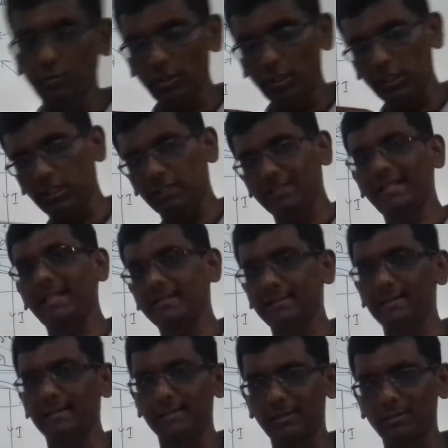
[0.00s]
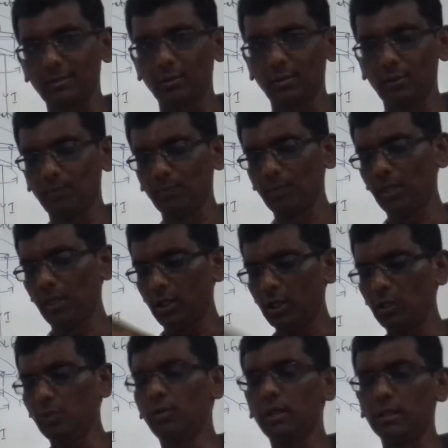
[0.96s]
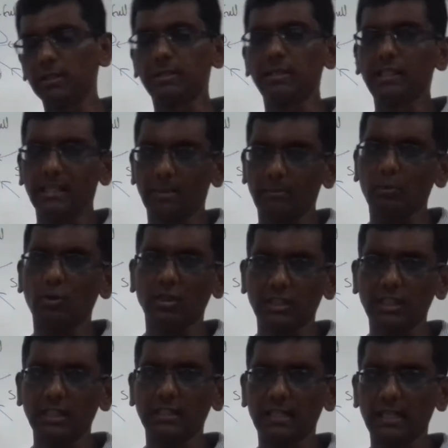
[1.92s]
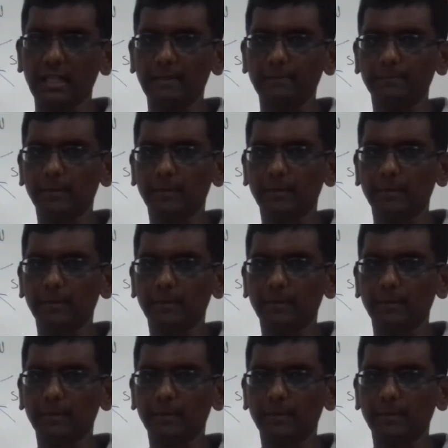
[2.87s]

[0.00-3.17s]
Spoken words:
with this lesson. So you will see some questions.